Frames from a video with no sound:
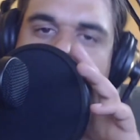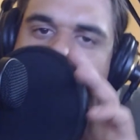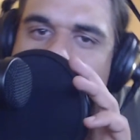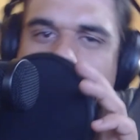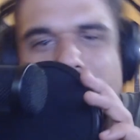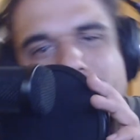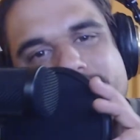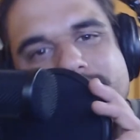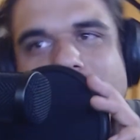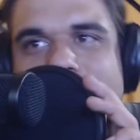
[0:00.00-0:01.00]
What up,
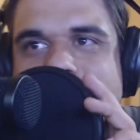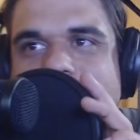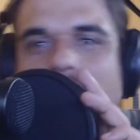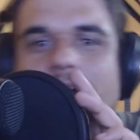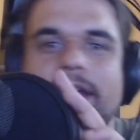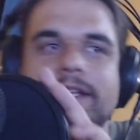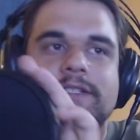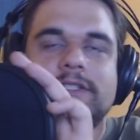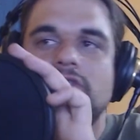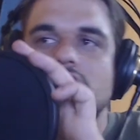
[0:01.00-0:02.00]
mother lovers? Alright,
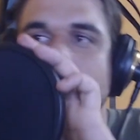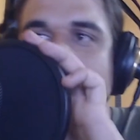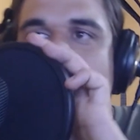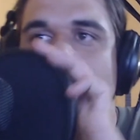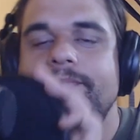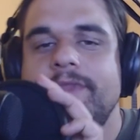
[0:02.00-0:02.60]
so check it out.